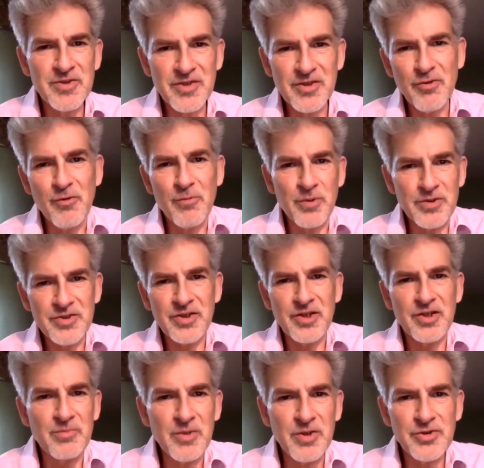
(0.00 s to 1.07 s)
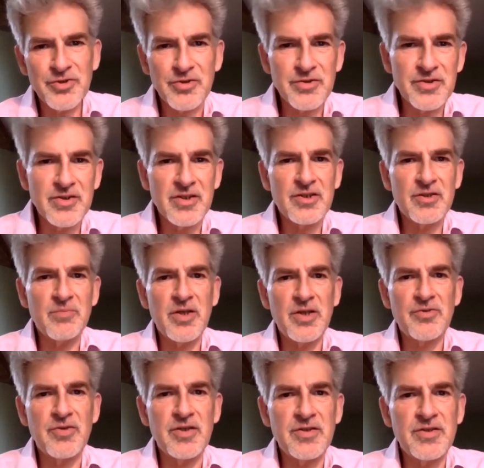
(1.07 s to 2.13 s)
the corporates and commercials and
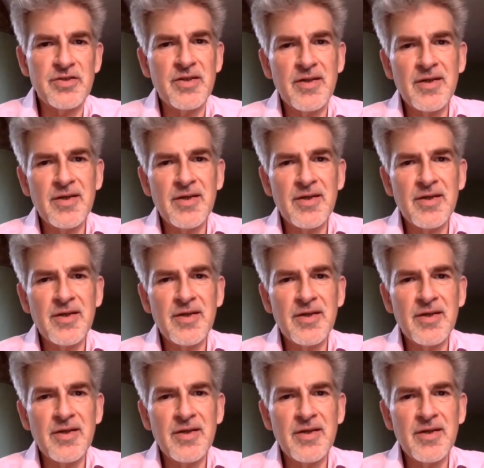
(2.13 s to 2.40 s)
intermediaries